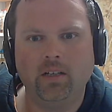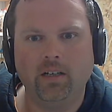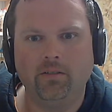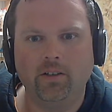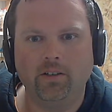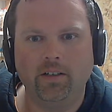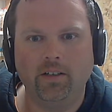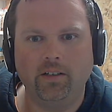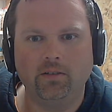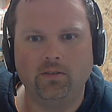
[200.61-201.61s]
I haven't done that
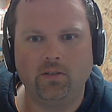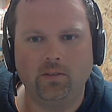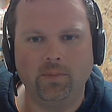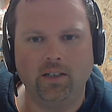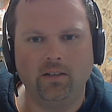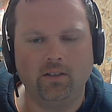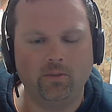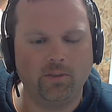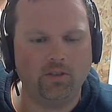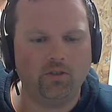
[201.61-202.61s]
yet, so I'm not
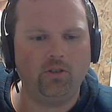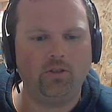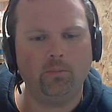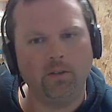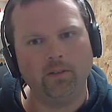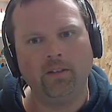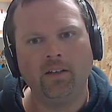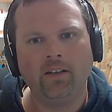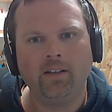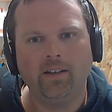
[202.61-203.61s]
100% sure, but
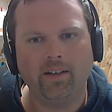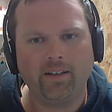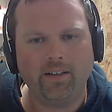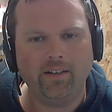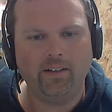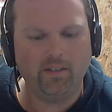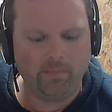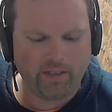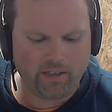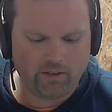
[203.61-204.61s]
I kind of
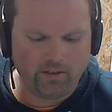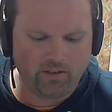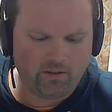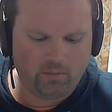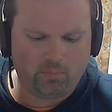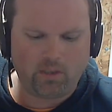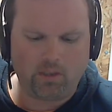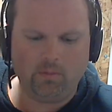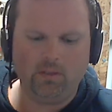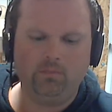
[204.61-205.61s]
imagine it's
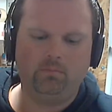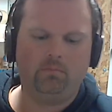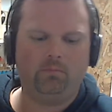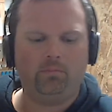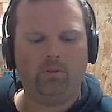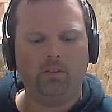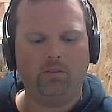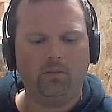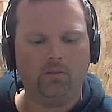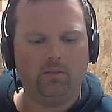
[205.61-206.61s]
probably pretty
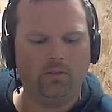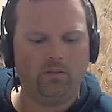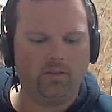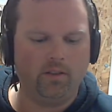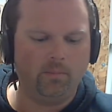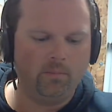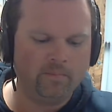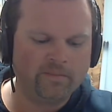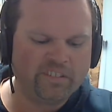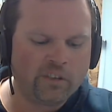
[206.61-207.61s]
close to the same,
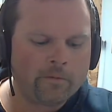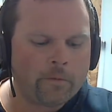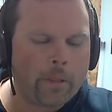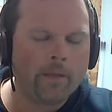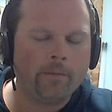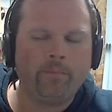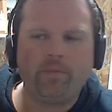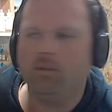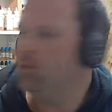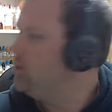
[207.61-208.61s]

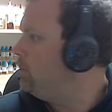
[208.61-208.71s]
which I